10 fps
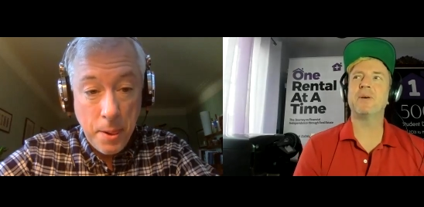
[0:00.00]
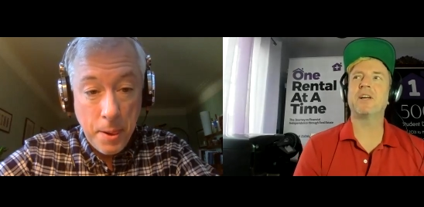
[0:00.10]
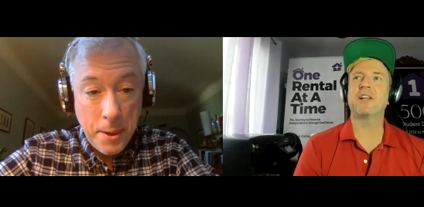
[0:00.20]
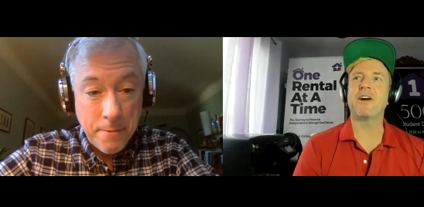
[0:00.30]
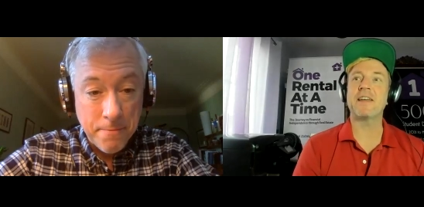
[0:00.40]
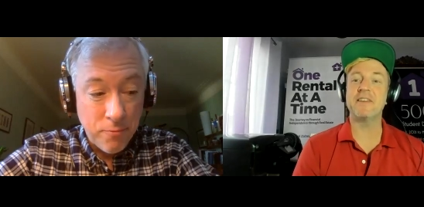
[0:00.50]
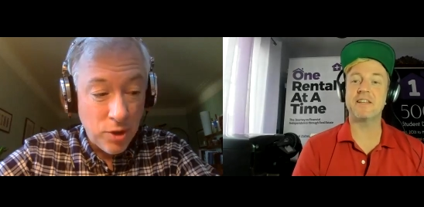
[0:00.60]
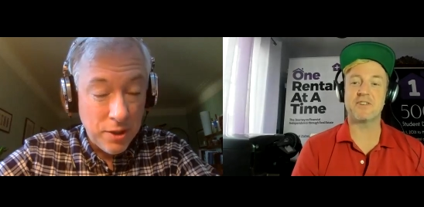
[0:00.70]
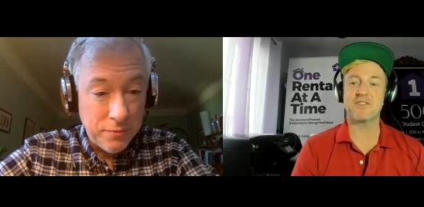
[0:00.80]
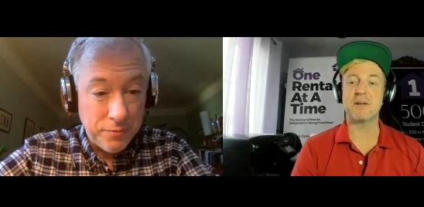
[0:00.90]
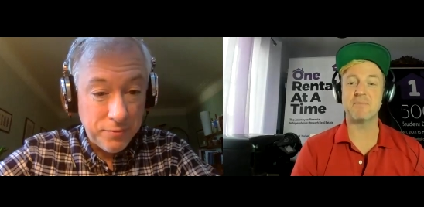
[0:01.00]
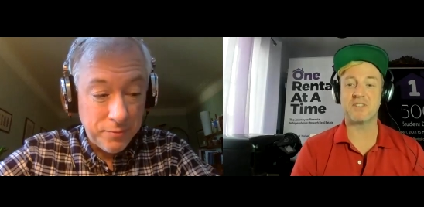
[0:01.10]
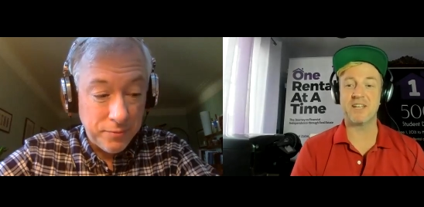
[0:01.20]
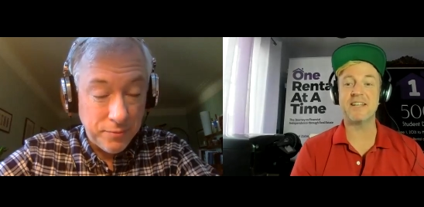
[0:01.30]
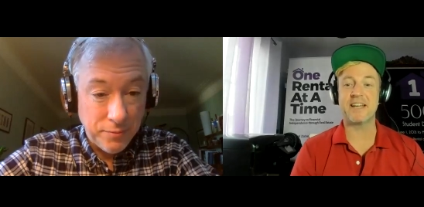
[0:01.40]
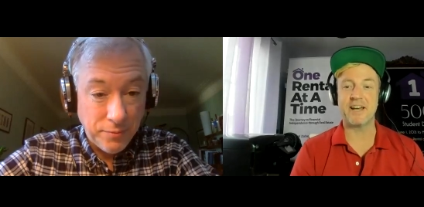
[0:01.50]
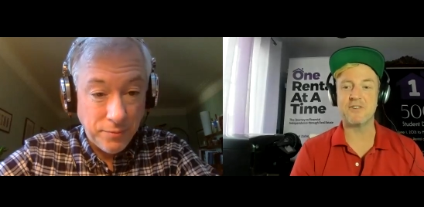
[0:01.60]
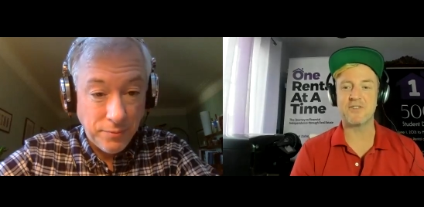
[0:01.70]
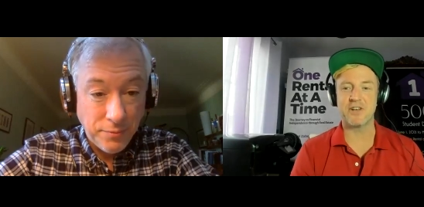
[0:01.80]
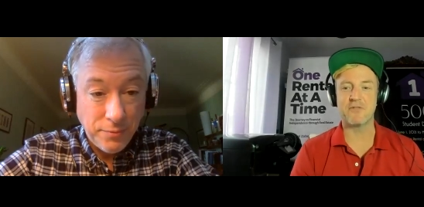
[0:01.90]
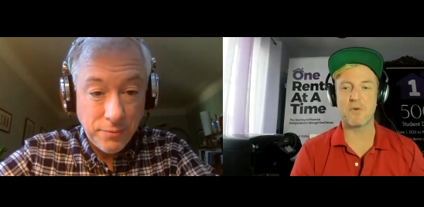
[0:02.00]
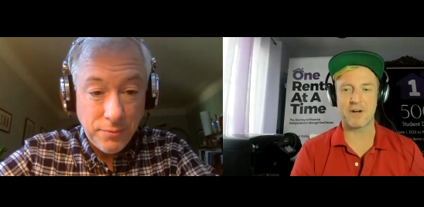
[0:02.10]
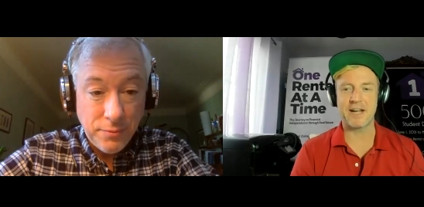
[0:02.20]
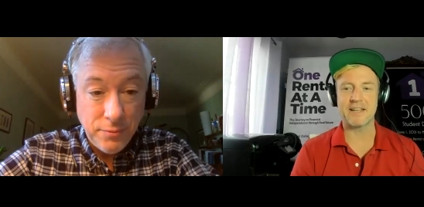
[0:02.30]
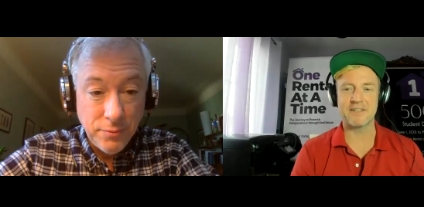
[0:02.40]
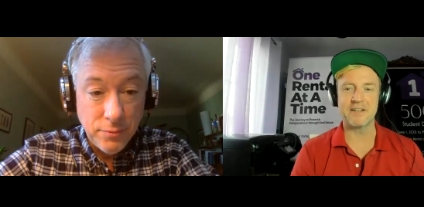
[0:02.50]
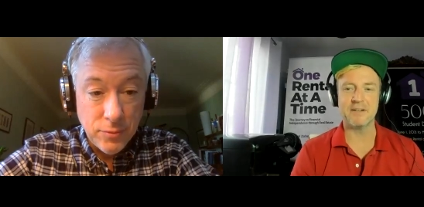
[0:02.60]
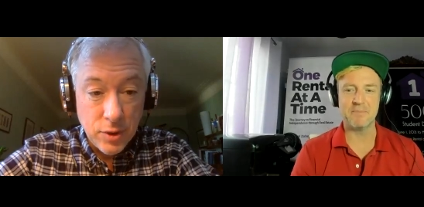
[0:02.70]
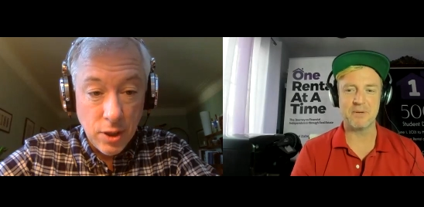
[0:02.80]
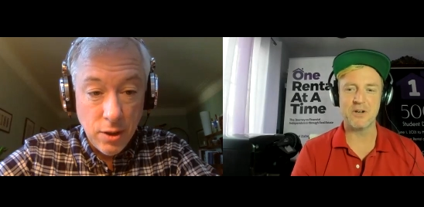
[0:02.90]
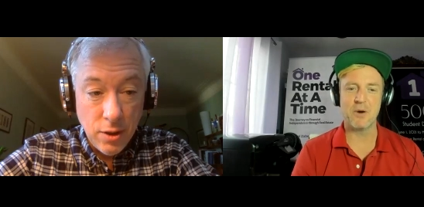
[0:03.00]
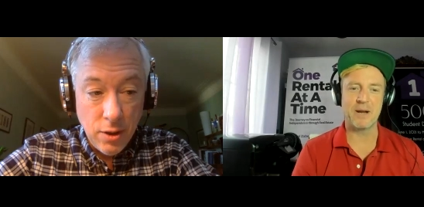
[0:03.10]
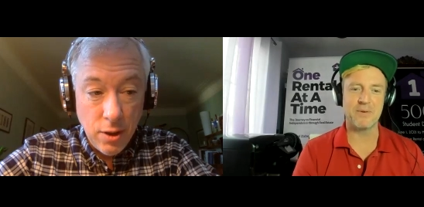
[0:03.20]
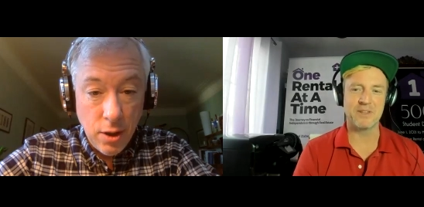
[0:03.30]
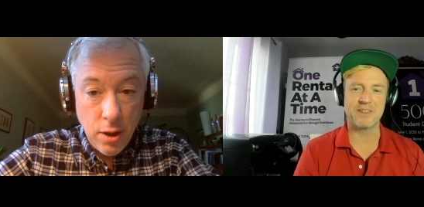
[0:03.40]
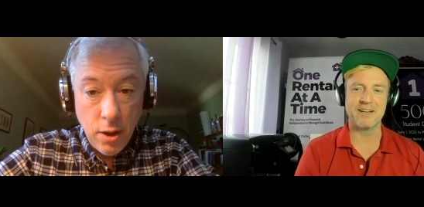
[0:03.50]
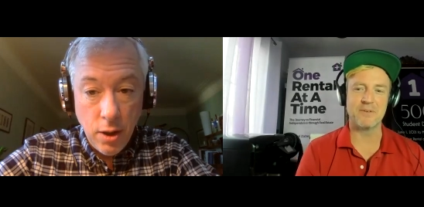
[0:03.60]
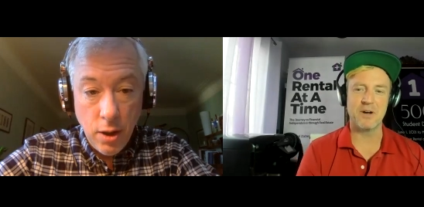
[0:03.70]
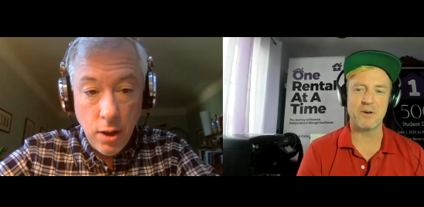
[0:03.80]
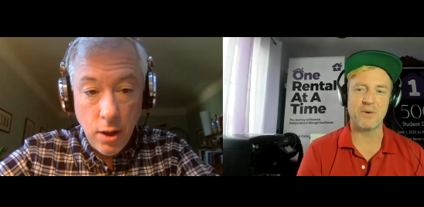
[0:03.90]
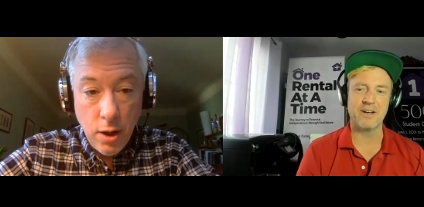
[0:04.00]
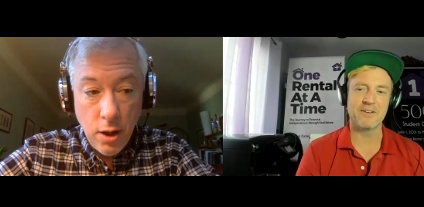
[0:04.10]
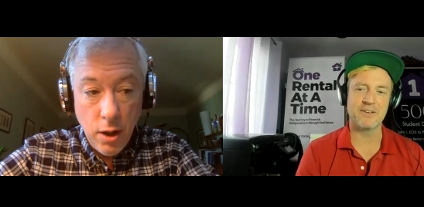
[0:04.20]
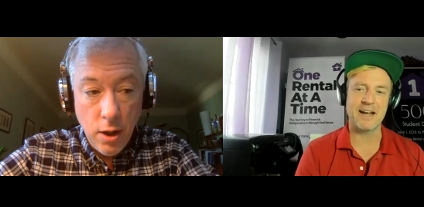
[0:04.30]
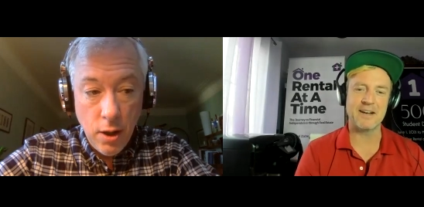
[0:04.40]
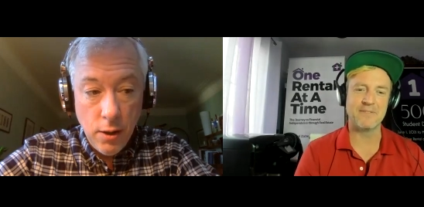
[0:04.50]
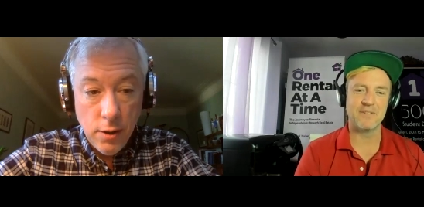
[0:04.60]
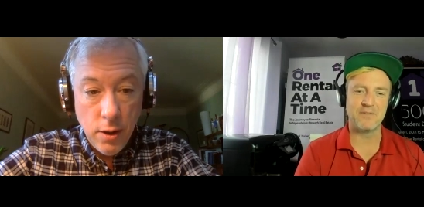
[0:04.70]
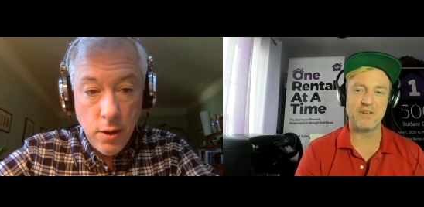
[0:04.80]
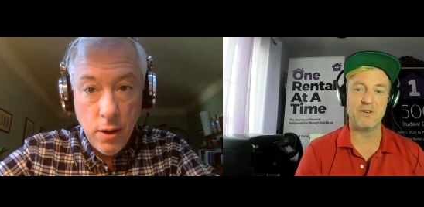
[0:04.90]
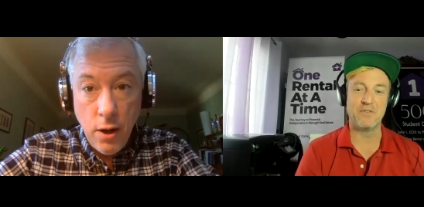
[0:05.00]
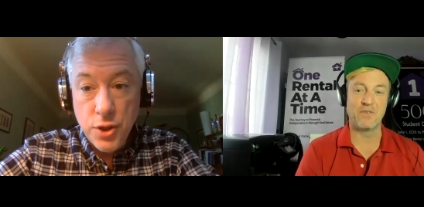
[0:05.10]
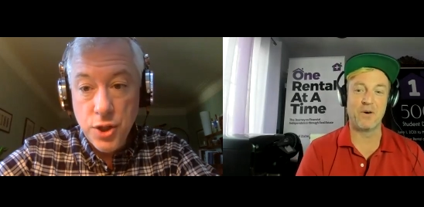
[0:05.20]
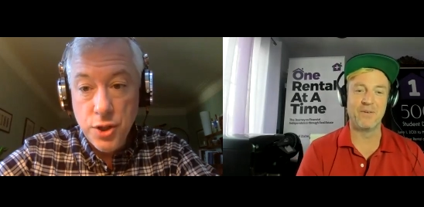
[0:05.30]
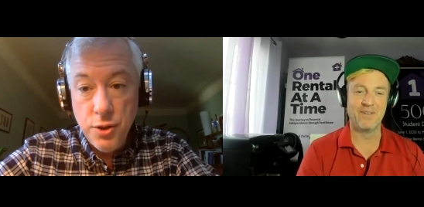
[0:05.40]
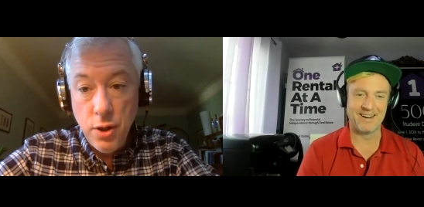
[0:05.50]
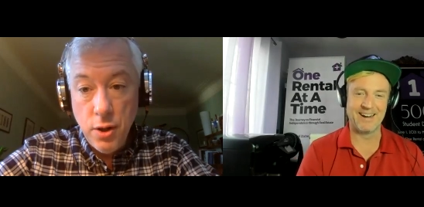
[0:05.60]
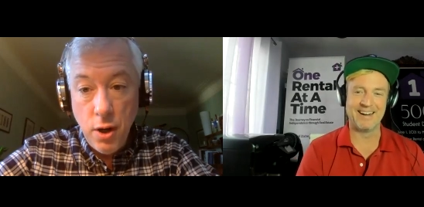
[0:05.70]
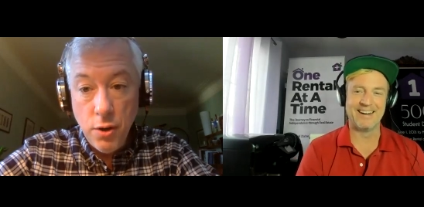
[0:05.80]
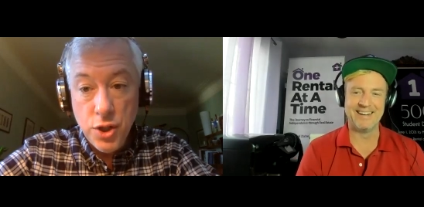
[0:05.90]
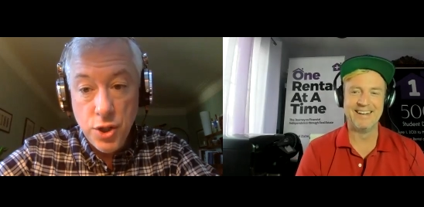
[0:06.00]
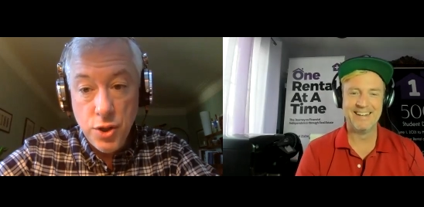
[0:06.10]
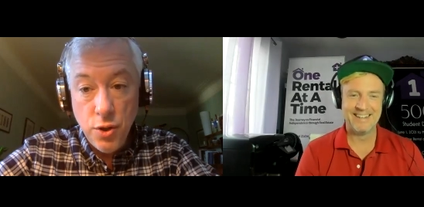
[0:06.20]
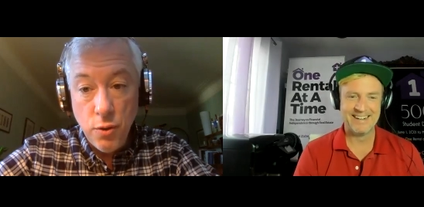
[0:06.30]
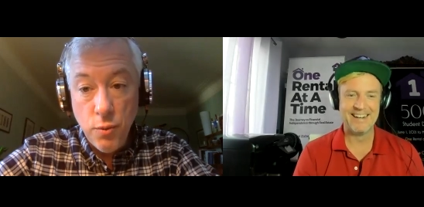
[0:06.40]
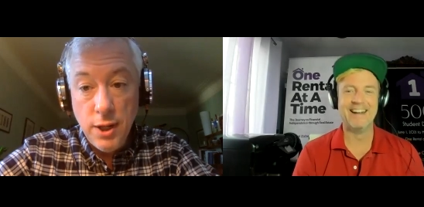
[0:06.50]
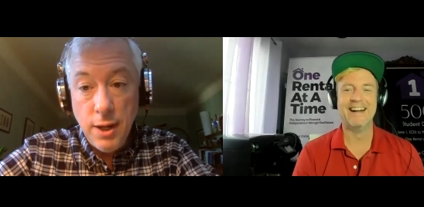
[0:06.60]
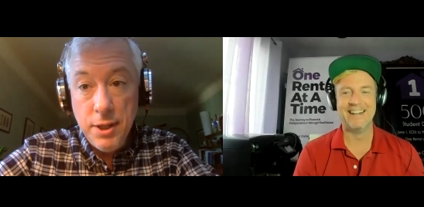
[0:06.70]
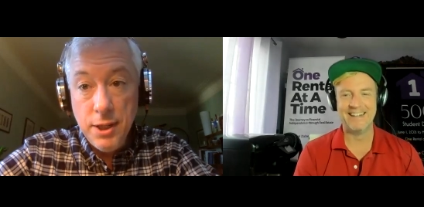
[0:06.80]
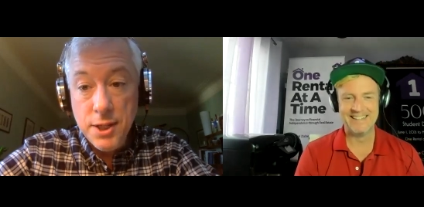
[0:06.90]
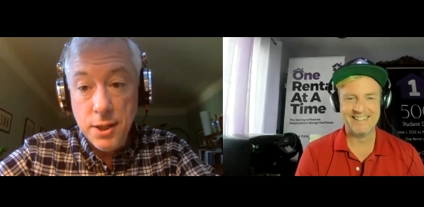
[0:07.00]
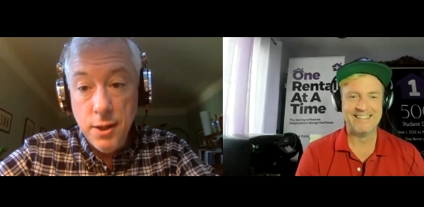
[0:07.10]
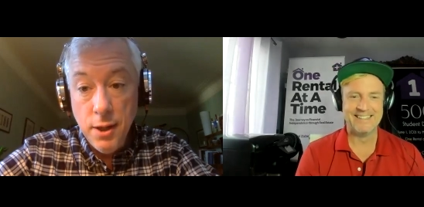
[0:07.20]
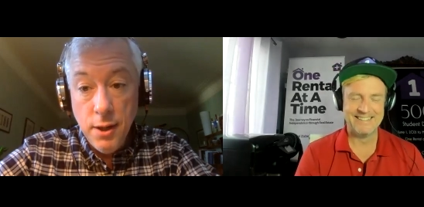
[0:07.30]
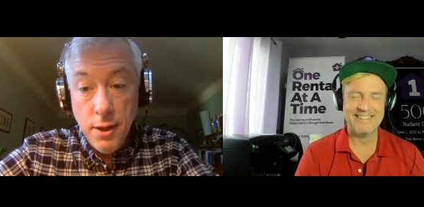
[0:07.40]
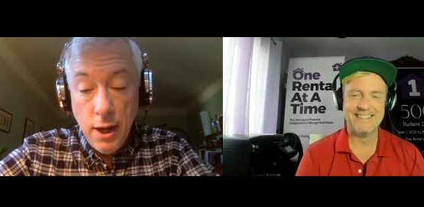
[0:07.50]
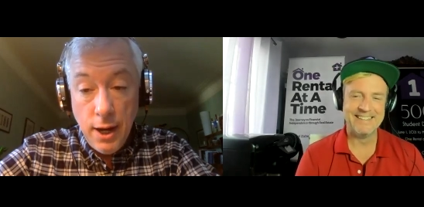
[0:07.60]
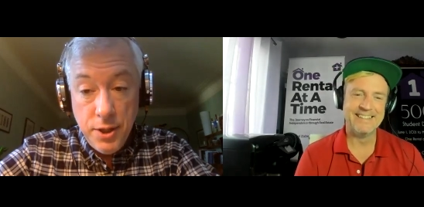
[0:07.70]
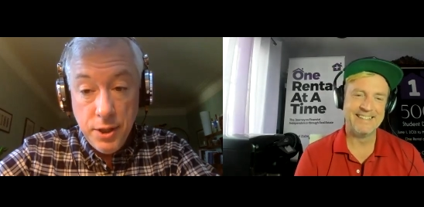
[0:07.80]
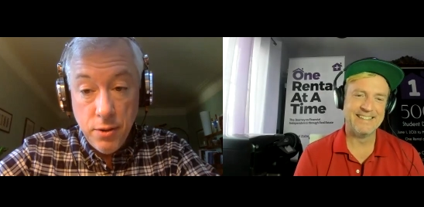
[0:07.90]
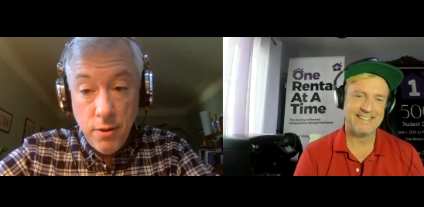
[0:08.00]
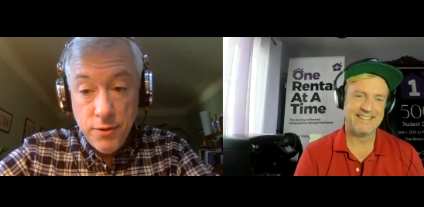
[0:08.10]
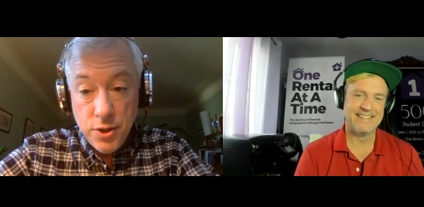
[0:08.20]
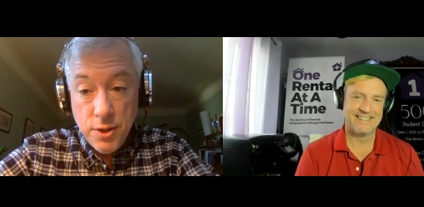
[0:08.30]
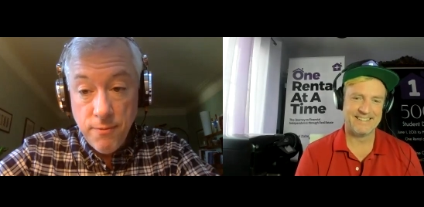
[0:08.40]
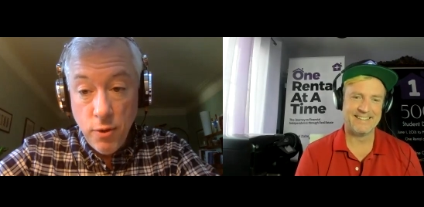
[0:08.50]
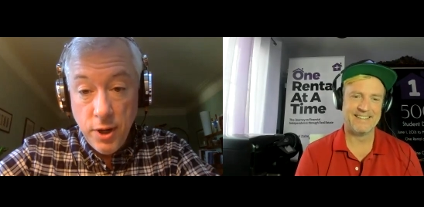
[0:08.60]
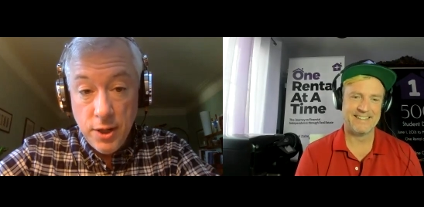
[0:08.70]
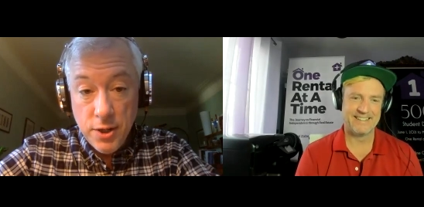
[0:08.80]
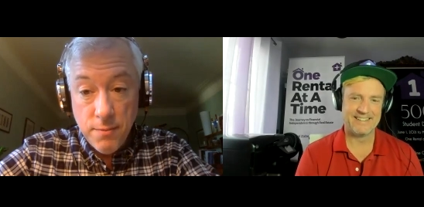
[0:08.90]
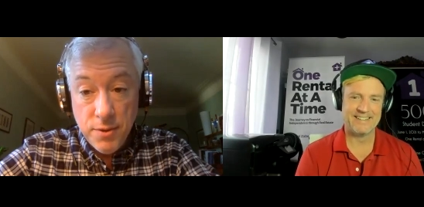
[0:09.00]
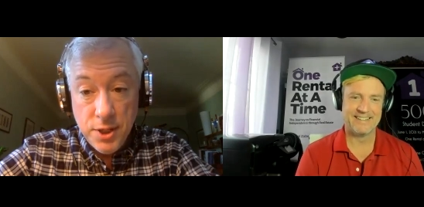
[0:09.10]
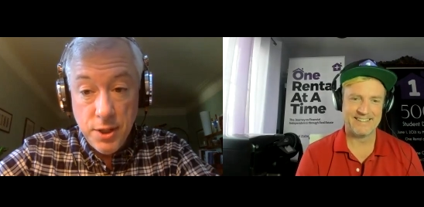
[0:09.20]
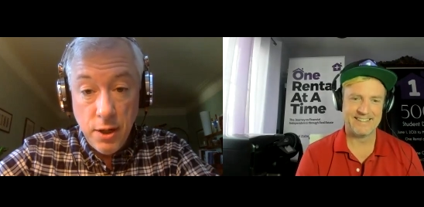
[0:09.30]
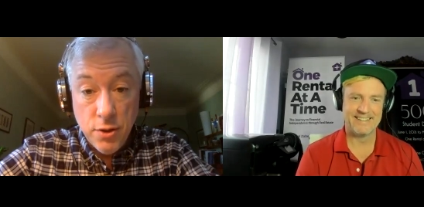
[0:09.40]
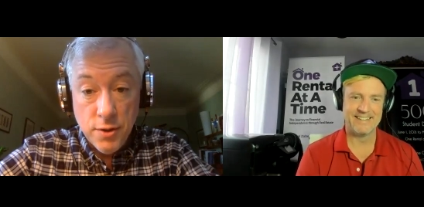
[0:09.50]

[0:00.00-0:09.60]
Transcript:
Speaker 1: be clear. I think there's some syndicators that are forecasting them, but nobody with a real kind of
Speaker 2: view. Oh, sure. Well, I mean, listen, I think there are some syndicators